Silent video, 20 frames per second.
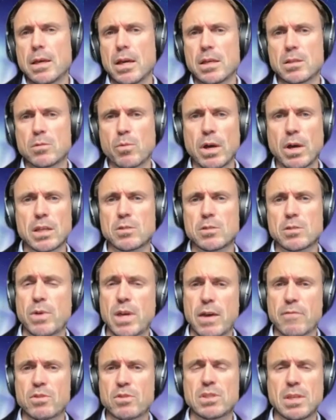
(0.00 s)
as well as we
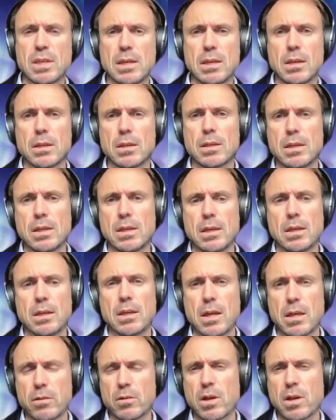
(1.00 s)
have seen
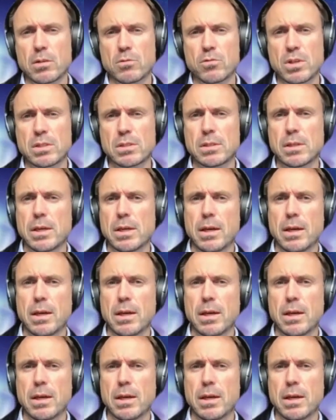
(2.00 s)
in other countries.